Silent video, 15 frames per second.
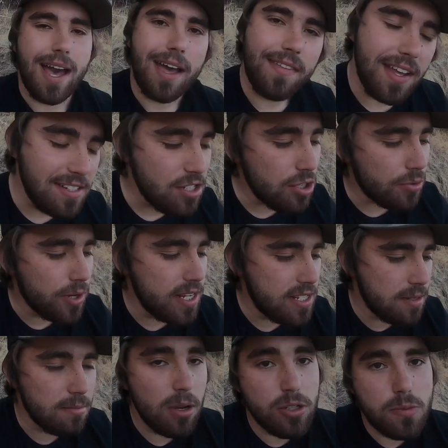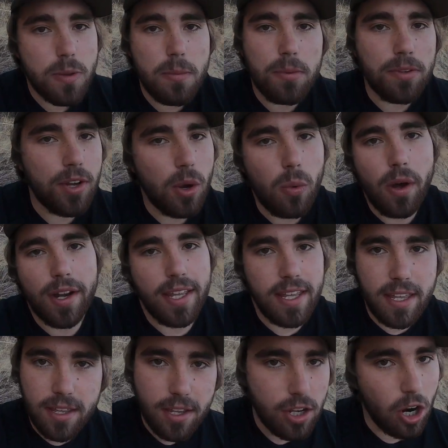And that's the reason most people don't want to
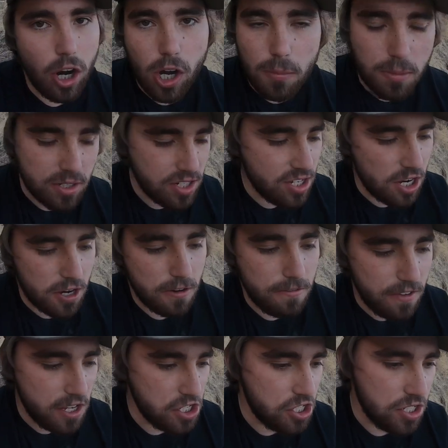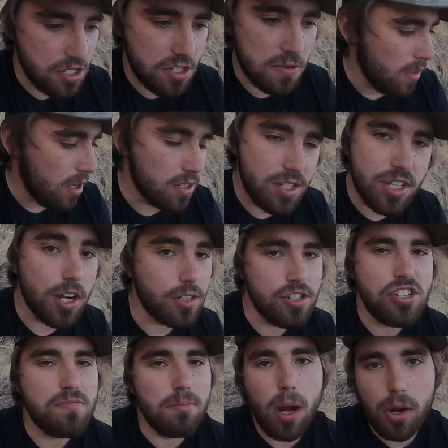eat carp or sucker fish, is because they're
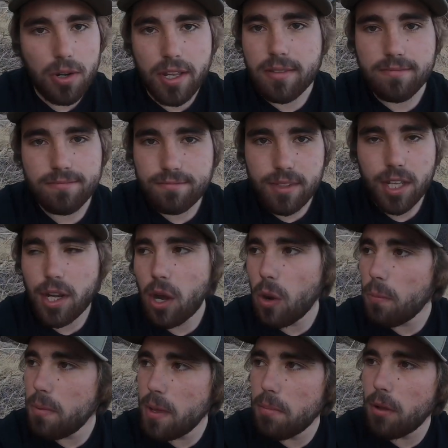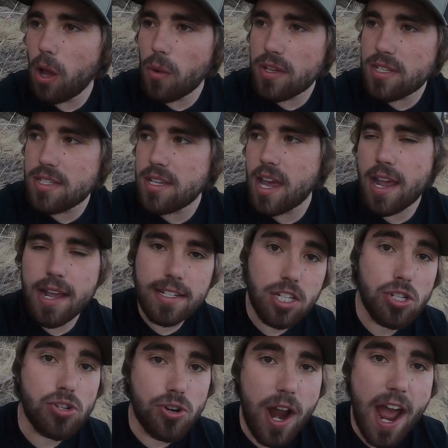just bony. You know, people always say it's a
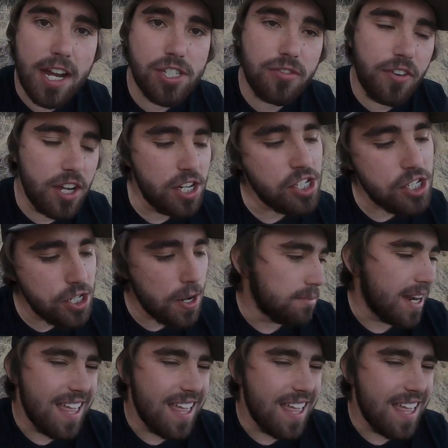trash fish, but I